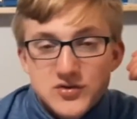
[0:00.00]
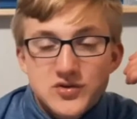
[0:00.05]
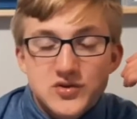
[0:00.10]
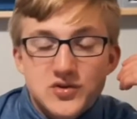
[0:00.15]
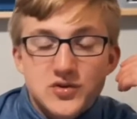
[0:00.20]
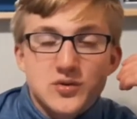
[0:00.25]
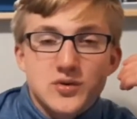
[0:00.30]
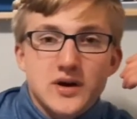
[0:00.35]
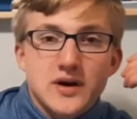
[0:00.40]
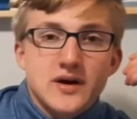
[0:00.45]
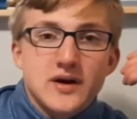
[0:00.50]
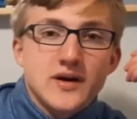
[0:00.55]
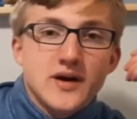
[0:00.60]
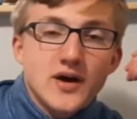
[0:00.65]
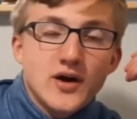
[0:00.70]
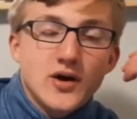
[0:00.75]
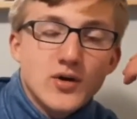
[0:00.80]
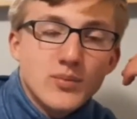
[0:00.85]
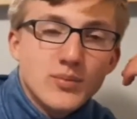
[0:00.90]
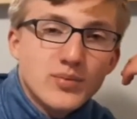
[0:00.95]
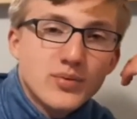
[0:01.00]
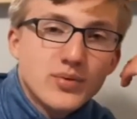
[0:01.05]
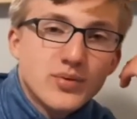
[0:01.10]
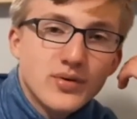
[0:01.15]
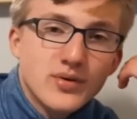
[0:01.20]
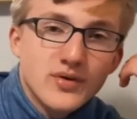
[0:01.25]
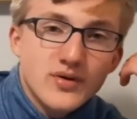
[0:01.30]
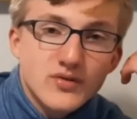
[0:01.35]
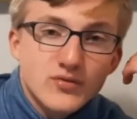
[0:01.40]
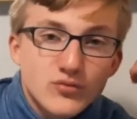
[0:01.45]
to help
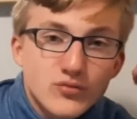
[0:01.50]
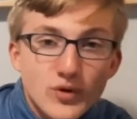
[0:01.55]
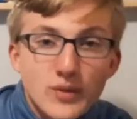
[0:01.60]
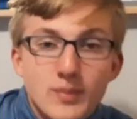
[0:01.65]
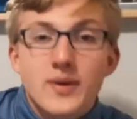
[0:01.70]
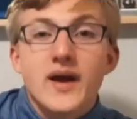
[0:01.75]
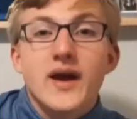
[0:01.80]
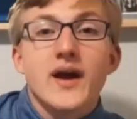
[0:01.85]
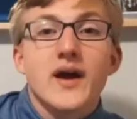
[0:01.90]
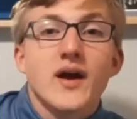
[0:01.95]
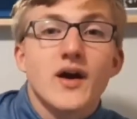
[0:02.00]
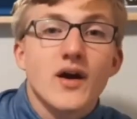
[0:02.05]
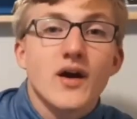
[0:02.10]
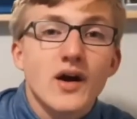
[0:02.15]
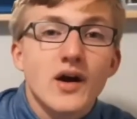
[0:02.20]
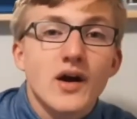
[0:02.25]
repair